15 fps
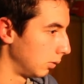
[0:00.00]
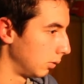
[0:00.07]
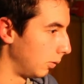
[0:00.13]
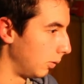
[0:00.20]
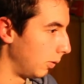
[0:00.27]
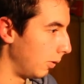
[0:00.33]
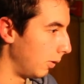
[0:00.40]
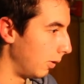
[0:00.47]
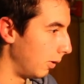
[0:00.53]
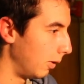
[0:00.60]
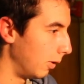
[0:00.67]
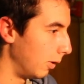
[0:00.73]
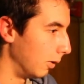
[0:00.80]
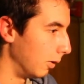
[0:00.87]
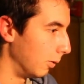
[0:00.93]

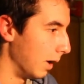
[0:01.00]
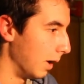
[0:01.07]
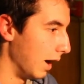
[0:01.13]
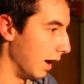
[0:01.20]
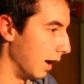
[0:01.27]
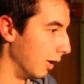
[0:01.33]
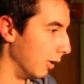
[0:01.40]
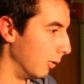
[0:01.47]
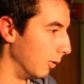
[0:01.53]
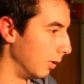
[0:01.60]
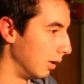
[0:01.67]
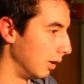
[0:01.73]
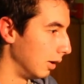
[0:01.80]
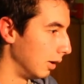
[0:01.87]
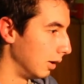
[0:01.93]
Whoa, wow.
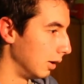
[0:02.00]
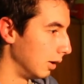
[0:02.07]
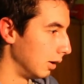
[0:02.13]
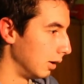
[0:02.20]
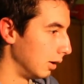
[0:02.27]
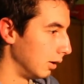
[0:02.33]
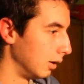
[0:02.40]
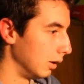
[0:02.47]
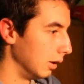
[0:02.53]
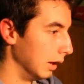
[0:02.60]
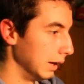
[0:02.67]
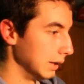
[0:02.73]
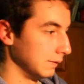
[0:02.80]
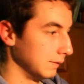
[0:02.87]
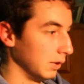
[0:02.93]

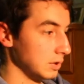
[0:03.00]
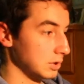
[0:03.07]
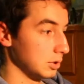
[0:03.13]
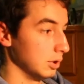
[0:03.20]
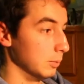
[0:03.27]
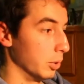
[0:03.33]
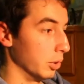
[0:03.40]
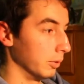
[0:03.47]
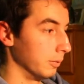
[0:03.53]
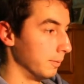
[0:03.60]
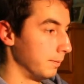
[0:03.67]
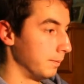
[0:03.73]
That is very slow-mo.